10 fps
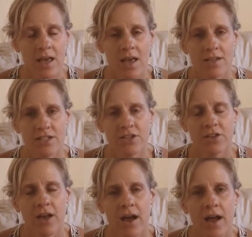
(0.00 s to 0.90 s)

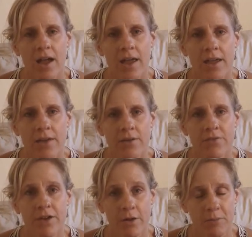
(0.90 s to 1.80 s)
until I
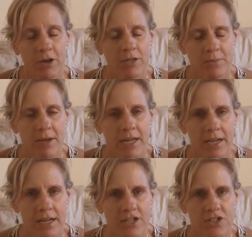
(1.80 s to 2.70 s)
found Parenting by
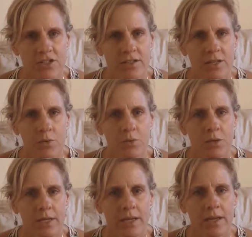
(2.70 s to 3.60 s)
Connection, and they were
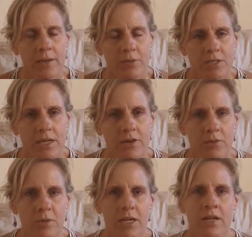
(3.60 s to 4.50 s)
really able to
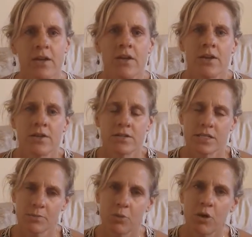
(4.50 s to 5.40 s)
help me, to
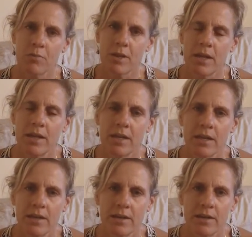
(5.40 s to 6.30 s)
support me
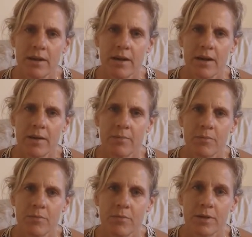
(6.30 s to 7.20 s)
in
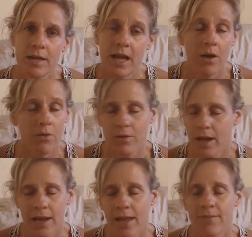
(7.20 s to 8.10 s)
now
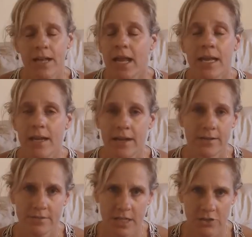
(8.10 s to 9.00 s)
not having any kind
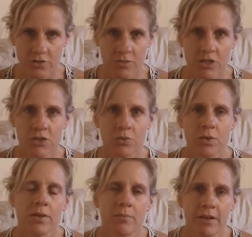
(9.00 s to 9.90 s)
of tantrum issue
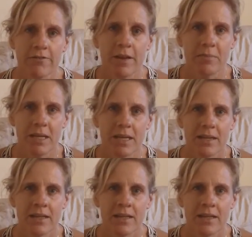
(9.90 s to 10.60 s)
within my family.